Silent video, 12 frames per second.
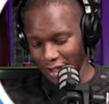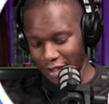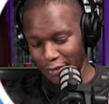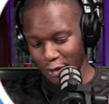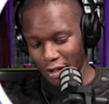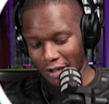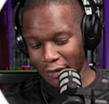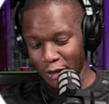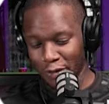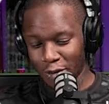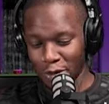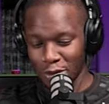If you don't have any
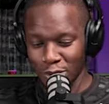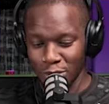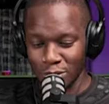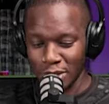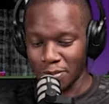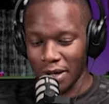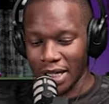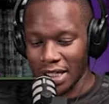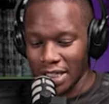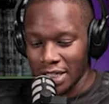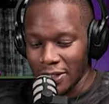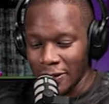of those two, si
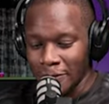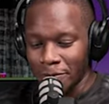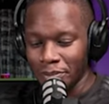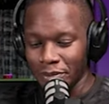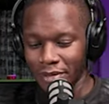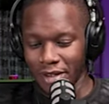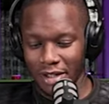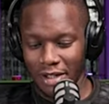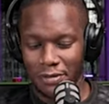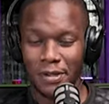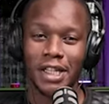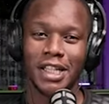panic.
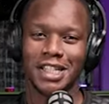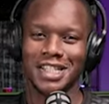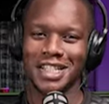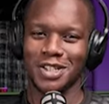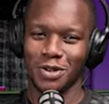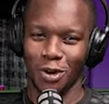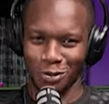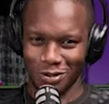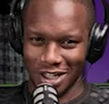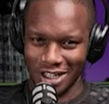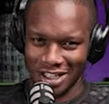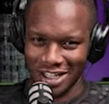Free hit is your
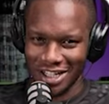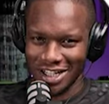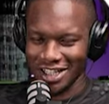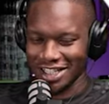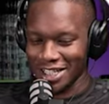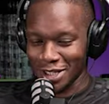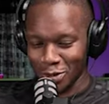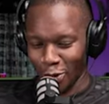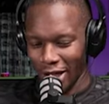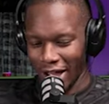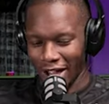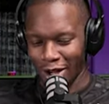friend. This is
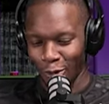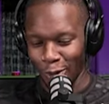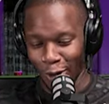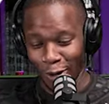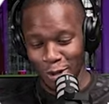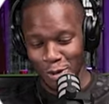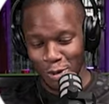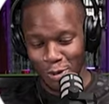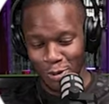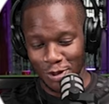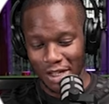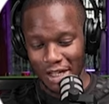where we are going to
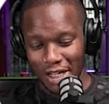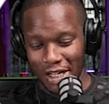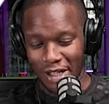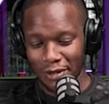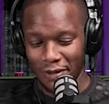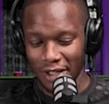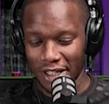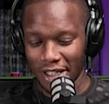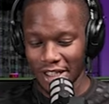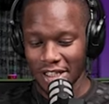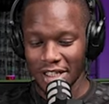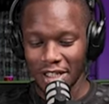use the free
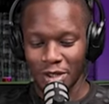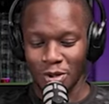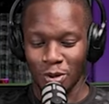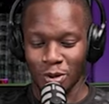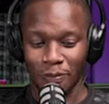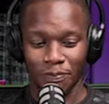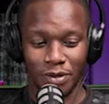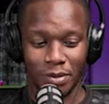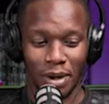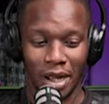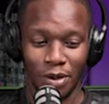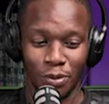hit. So,
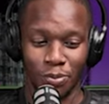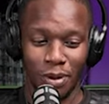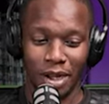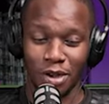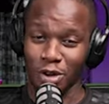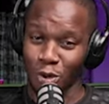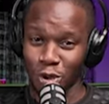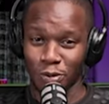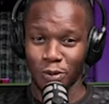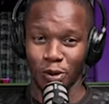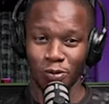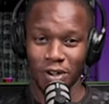my rule
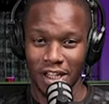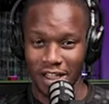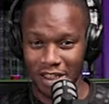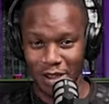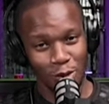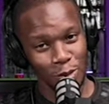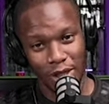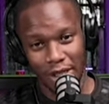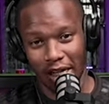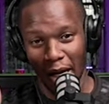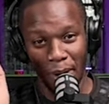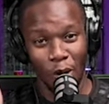for free hit this week, ni
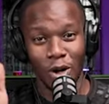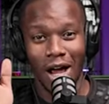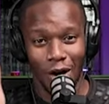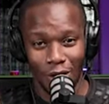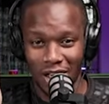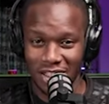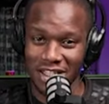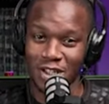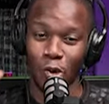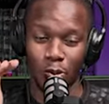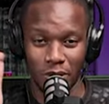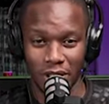kama una our asset
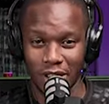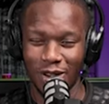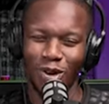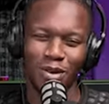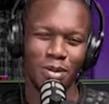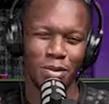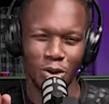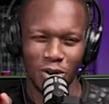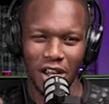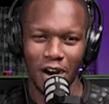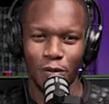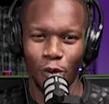completely, or maybe you
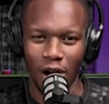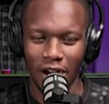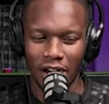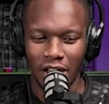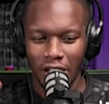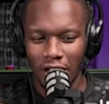only have one.